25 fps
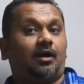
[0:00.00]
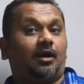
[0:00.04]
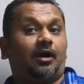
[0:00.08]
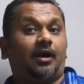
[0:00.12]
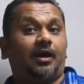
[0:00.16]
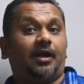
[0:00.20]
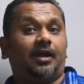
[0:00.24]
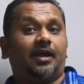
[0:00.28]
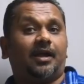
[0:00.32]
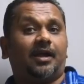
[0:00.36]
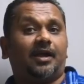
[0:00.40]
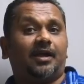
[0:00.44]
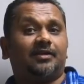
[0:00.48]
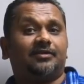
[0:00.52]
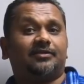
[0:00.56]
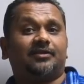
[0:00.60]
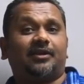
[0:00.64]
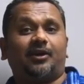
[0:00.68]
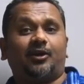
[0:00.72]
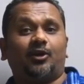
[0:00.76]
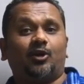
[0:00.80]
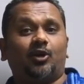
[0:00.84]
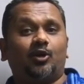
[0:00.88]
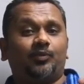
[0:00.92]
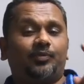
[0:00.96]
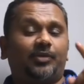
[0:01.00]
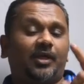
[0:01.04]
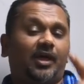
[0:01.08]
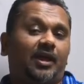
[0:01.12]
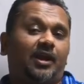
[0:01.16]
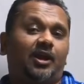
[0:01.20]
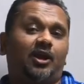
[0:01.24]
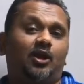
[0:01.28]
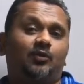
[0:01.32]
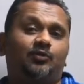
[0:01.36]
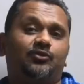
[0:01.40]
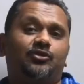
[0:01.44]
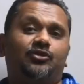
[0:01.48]
All right, guys, I hope that
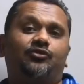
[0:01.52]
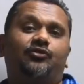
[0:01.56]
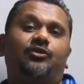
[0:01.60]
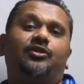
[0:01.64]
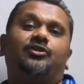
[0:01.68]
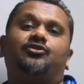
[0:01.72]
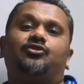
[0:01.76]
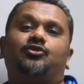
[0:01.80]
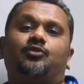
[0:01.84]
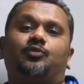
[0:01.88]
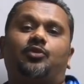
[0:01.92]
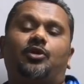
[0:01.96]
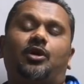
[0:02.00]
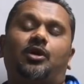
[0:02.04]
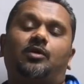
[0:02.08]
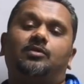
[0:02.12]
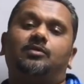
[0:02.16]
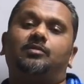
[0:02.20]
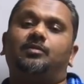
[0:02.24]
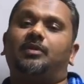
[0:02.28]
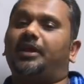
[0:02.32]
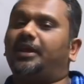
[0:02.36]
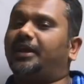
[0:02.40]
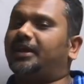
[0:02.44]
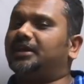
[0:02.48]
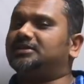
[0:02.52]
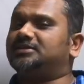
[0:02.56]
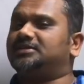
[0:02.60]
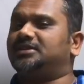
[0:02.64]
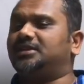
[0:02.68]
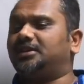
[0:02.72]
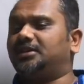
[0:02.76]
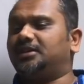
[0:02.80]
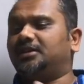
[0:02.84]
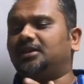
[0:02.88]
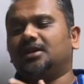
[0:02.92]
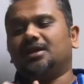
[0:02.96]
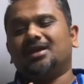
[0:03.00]
helped you fix your problem. Like I
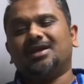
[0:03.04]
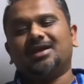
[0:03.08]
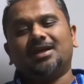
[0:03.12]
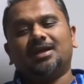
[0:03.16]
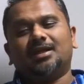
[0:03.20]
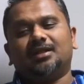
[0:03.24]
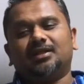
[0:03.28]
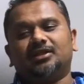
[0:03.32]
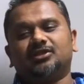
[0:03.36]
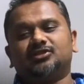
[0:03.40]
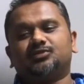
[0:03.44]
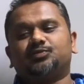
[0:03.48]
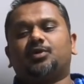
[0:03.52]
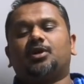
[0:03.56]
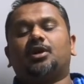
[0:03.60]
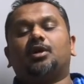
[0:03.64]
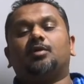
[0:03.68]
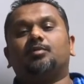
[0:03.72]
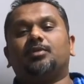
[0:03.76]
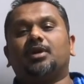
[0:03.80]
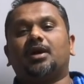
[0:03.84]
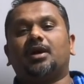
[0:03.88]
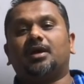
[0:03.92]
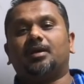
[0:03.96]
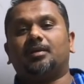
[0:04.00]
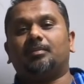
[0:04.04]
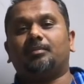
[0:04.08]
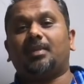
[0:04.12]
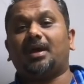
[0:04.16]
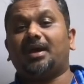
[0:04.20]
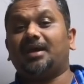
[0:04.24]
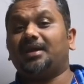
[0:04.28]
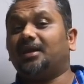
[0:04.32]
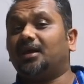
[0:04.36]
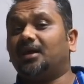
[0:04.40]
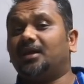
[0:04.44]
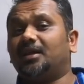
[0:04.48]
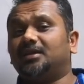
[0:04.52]
said, this problem
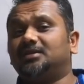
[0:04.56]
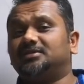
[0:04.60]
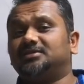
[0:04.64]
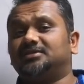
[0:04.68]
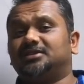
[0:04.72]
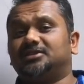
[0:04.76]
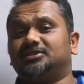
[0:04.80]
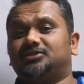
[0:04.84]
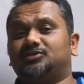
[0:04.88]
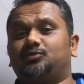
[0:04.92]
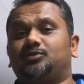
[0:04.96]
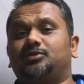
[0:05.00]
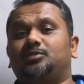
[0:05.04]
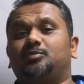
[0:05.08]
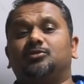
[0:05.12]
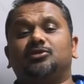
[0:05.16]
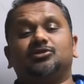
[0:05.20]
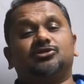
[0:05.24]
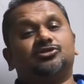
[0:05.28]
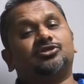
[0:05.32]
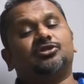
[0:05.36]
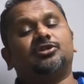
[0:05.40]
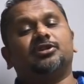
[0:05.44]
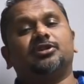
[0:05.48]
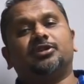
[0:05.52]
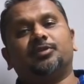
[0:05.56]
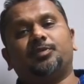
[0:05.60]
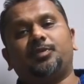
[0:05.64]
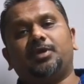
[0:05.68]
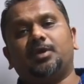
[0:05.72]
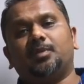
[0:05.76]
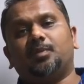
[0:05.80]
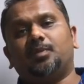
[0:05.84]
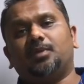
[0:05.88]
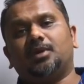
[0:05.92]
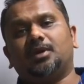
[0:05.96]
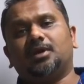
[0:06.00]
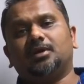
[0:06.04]
might not exist with majority of the
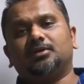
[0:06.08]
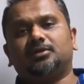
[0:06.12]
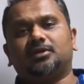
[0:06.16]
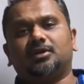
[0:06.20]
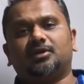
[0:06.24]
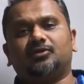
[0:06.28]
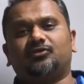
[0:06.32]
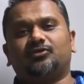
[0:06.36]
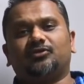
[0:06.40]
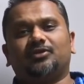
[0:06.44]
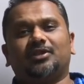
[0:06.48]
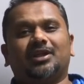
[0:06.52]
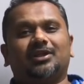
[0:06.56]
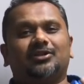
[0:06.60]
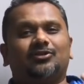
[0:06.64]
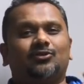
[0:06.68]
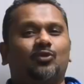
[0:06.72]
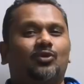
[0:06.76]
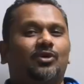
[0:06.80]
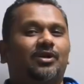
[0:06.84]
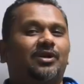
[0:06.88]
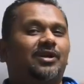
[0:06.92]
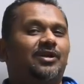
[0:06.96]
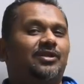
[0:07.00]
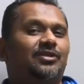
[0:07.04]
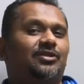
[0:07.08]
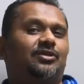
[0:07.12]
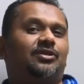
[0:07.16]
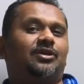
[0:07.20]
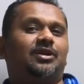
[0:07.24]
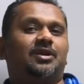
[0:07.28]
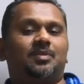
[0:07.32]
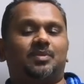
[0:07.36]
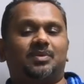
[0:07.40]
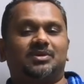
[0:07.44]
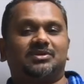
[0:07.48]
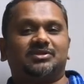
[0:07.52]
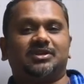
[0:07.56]
people out there. For that
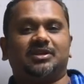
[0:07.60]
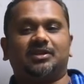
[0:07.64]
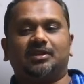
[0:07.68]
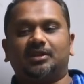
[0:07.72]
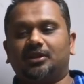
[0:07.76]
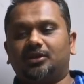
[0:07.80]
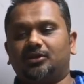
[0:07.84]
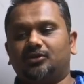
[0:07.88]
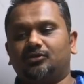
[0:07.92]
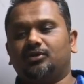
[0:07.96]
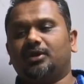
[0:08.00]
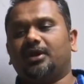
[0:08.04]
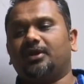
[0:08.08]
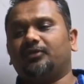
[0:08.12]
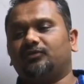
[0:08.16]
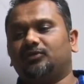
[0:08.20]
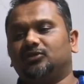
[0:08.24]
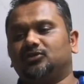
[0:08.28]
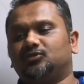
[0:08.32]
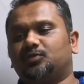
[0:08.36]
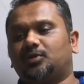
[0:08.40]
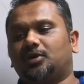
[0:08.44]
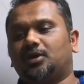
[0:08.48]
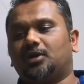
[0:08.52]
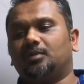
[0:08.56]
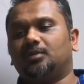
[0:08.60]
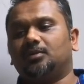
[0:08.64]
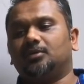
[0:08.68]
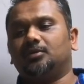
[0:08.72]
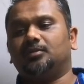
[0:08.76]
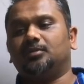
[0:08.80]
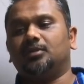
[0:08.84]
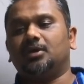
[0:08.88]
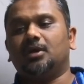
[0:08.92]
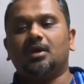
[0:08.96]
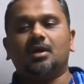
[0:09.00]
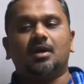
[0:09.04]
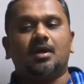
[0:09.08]
20-30% that do have this
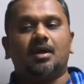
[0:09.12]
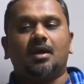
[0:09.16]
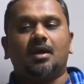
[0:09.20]
problem,